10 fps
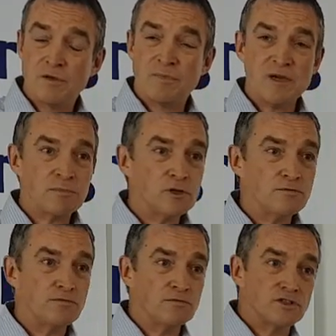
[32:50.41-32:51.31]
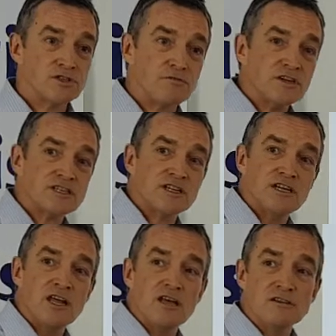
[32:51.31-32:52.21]
People who've sufficiently
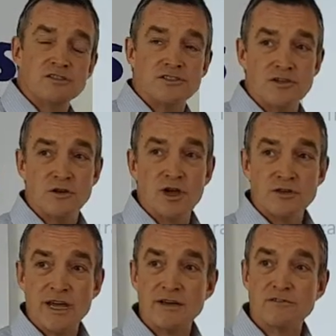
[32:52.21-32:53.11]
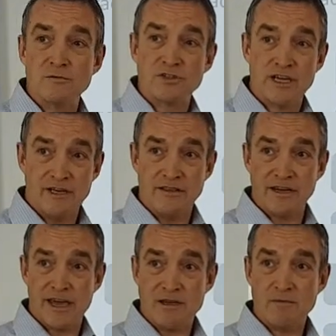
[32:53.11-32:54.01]
large to have some skin in the
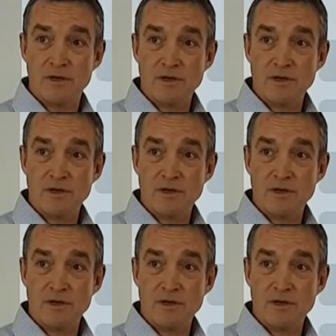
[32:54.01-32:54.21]
game,